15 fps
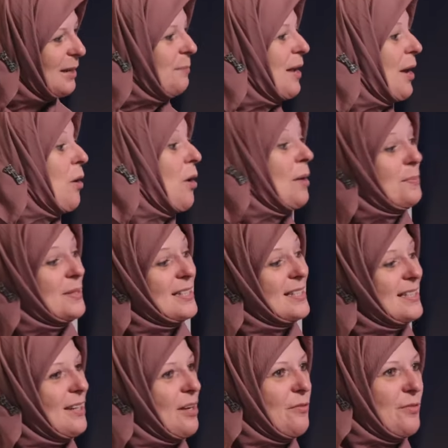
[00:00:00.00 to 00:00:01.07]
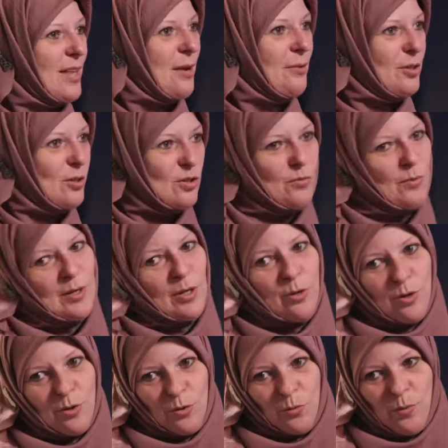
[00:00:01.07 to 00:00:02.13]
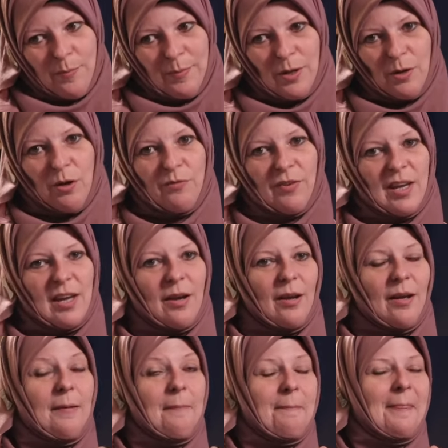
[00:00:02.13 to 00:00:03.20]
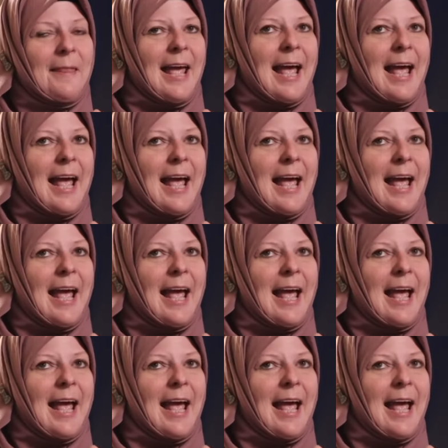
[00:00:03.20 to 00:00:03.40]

and I'm like, oh, I'll be sitting over there, and Yusuf went, no, no, the women are over here,